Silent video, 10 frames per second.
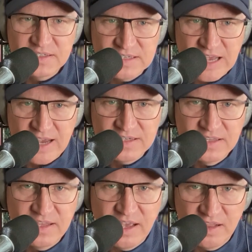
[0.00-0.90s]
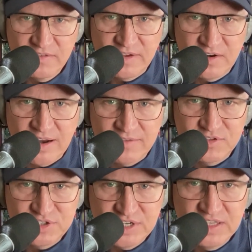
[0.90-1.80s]
attacked in the elevator
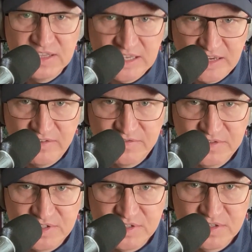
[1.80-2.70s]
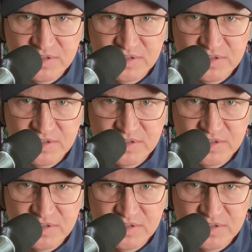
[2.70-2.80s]
after she leaves